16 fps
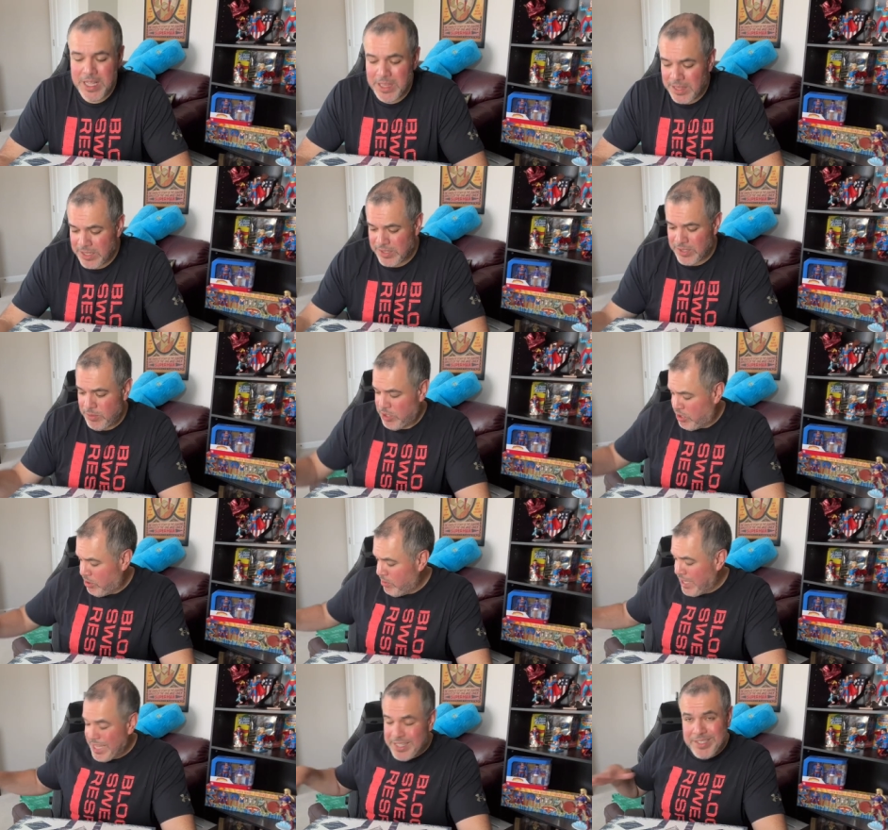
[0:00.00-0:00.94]
Let us know what
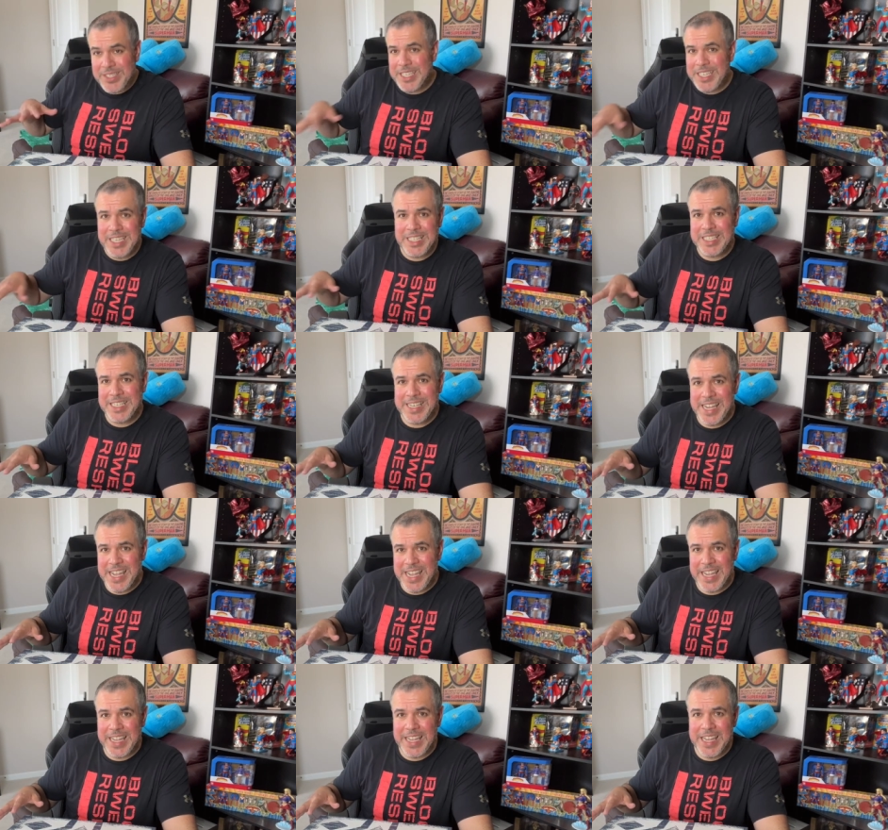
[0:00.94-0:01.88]
you like seeing
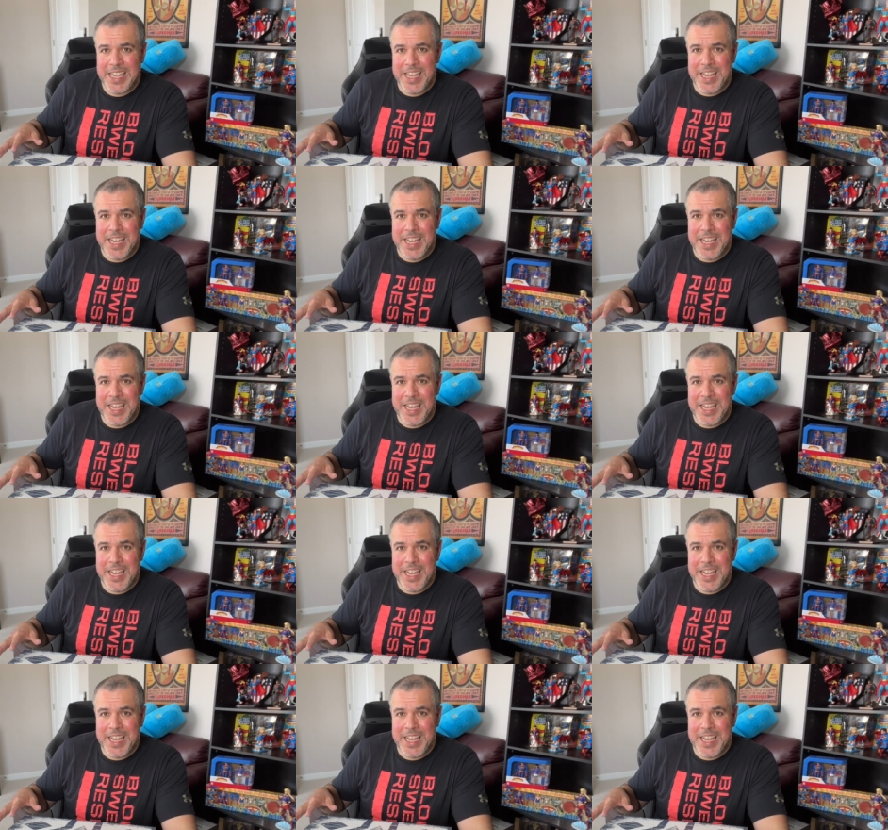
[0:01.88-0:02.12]
today.